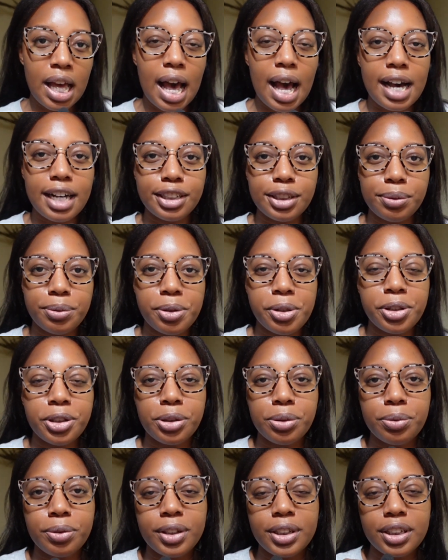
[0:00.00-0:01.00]
as well
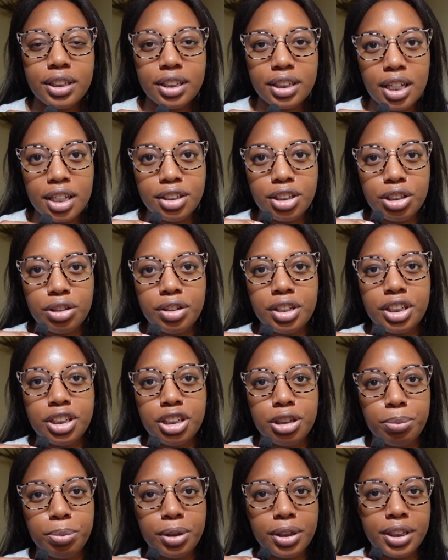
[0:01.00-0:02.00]
as wearing sunscreen
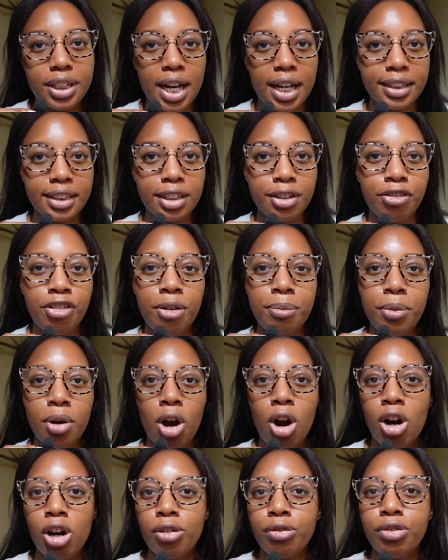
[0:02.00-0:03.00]
to protect it from the
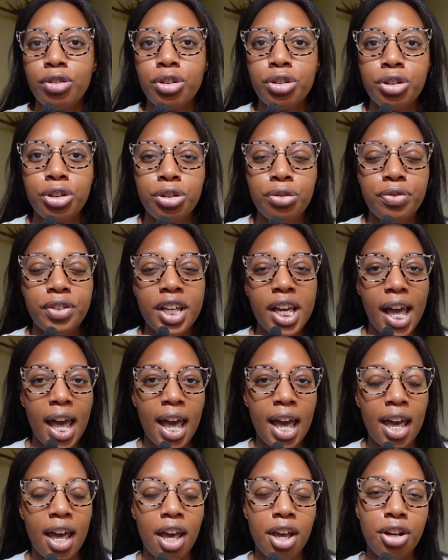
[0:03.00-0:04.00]
harmful
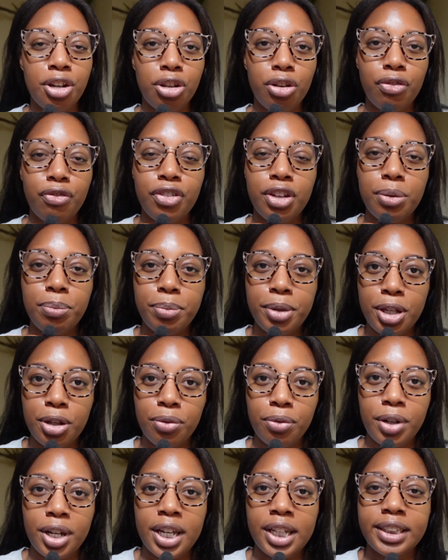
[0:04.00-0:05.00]
UVA and
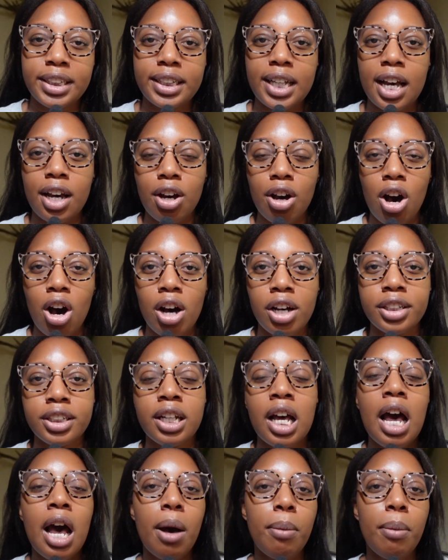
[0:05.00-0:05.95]
UVB rays that cause